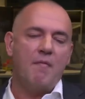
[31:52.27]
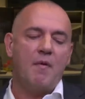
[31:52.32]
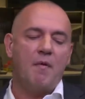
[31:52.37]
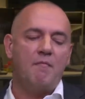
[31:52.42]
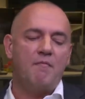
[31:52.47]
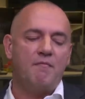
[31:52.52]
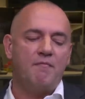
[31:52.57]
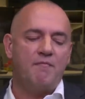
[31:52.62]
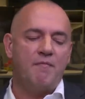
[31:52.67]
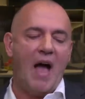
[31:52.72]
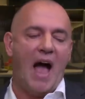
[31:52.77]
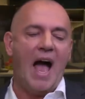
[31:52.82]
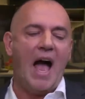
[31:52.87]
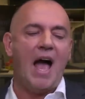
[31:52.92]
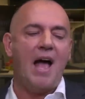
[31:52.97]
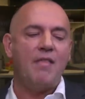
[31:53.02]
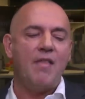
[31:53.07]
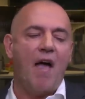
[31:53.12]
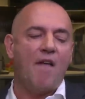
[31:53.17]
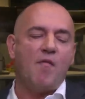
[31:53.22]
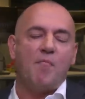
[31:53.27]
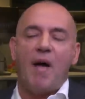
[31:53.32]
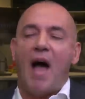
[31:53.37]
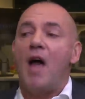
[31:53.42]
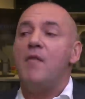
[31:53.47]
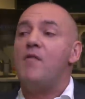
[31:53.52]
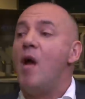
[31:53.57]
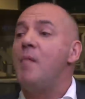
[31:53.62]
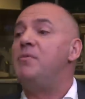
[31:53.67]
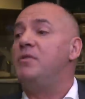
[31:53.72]
a bad, they have a
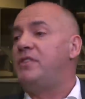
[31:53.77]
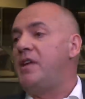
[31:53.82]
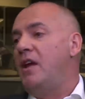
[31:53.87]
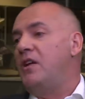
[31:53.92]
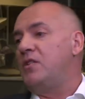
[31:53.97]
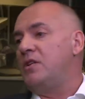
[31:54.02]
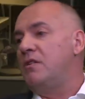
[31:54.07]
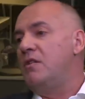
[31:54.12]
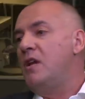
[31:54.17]
bad reputation.